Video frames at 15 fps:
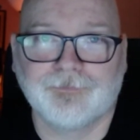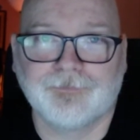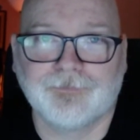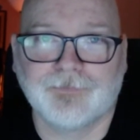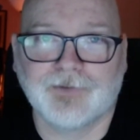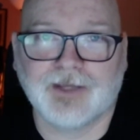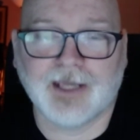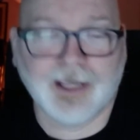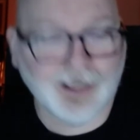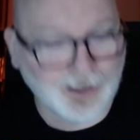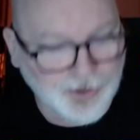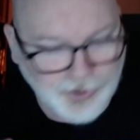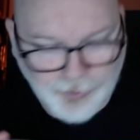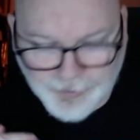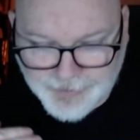Okay?
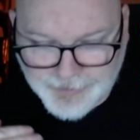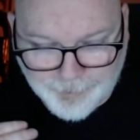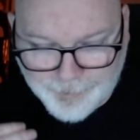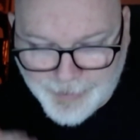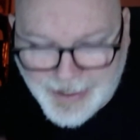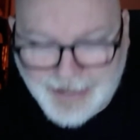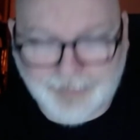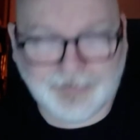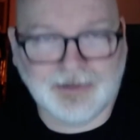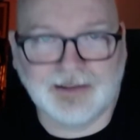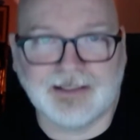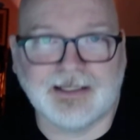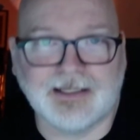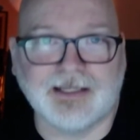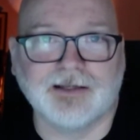You're at the bottom of the
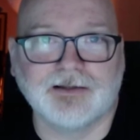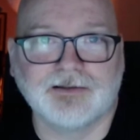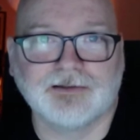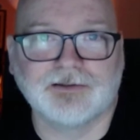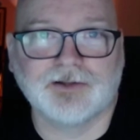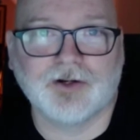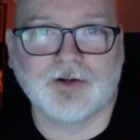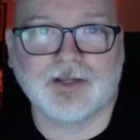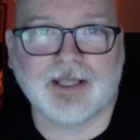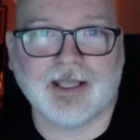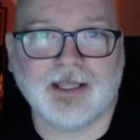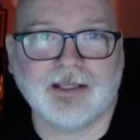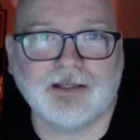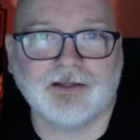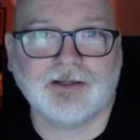league.
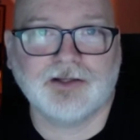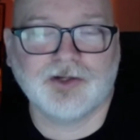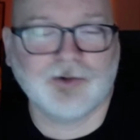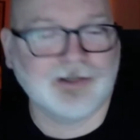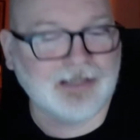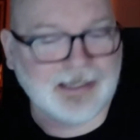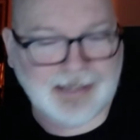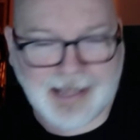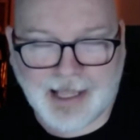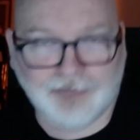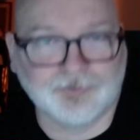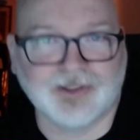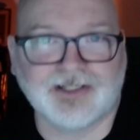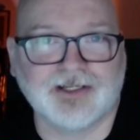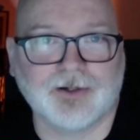Okay? You're in like
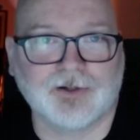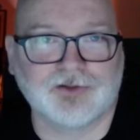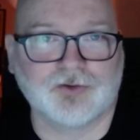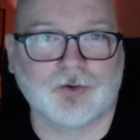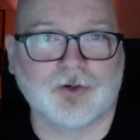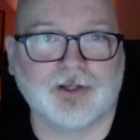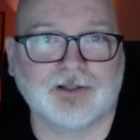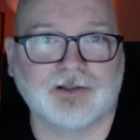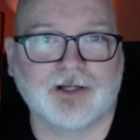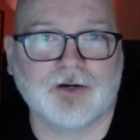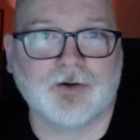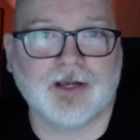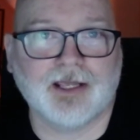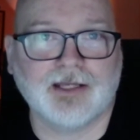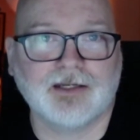Henry territory, all
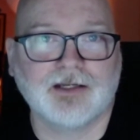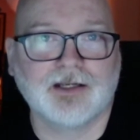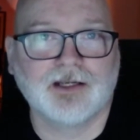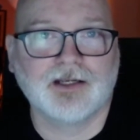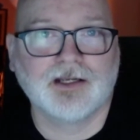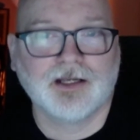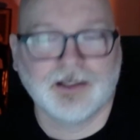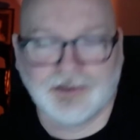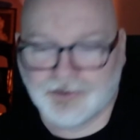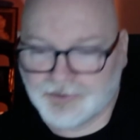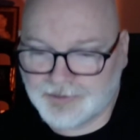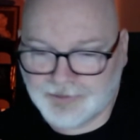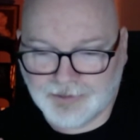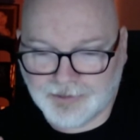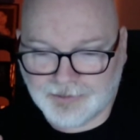right?
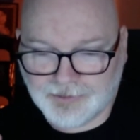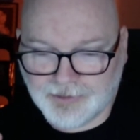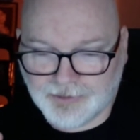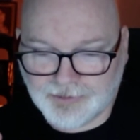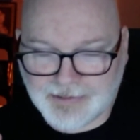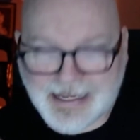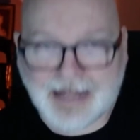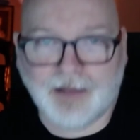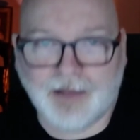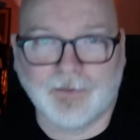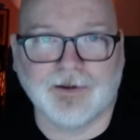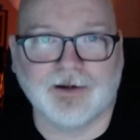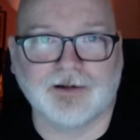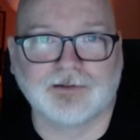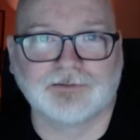You're down
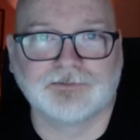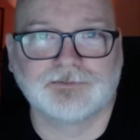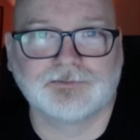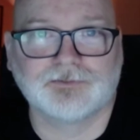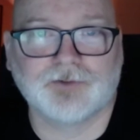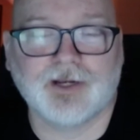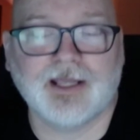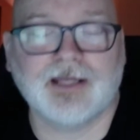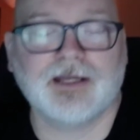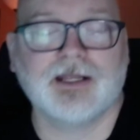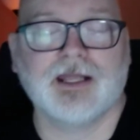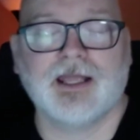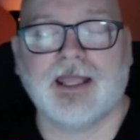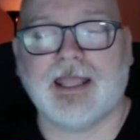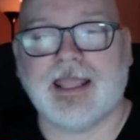there, right?
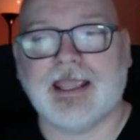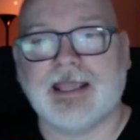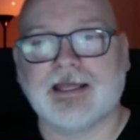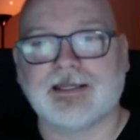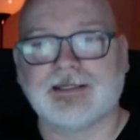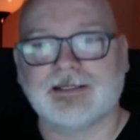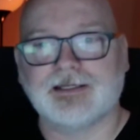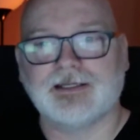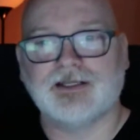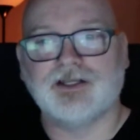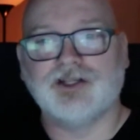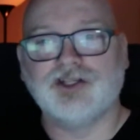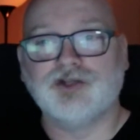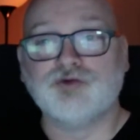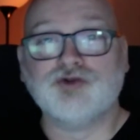And
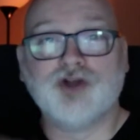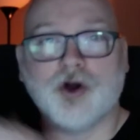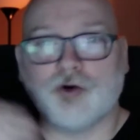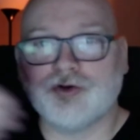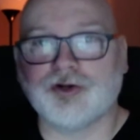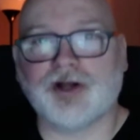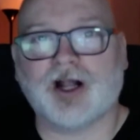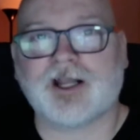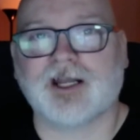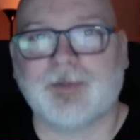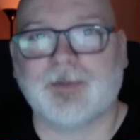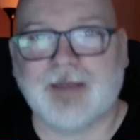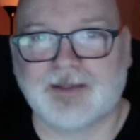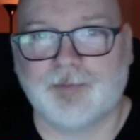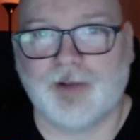you're not going to
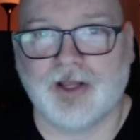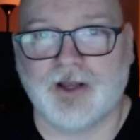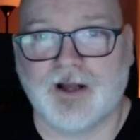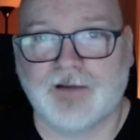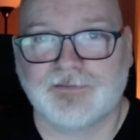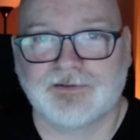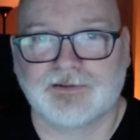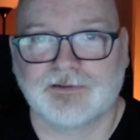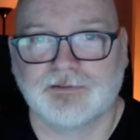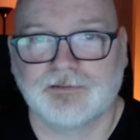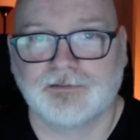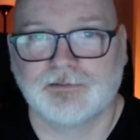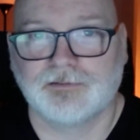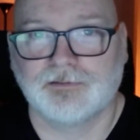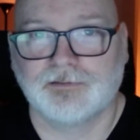make the playoffs.
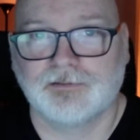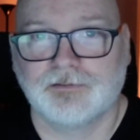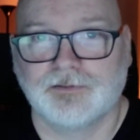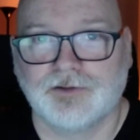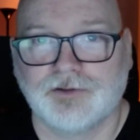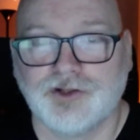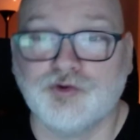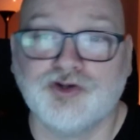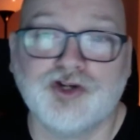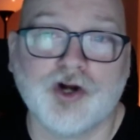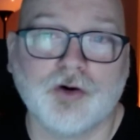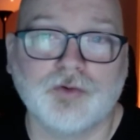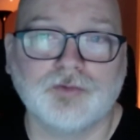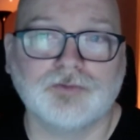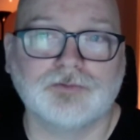You
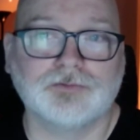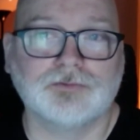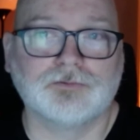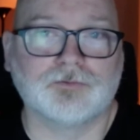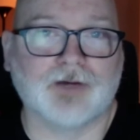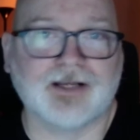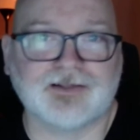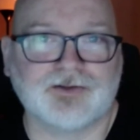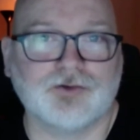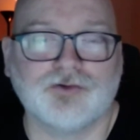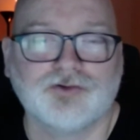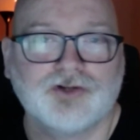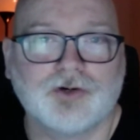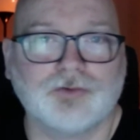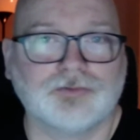don't, right? So you
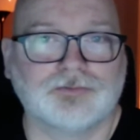don't,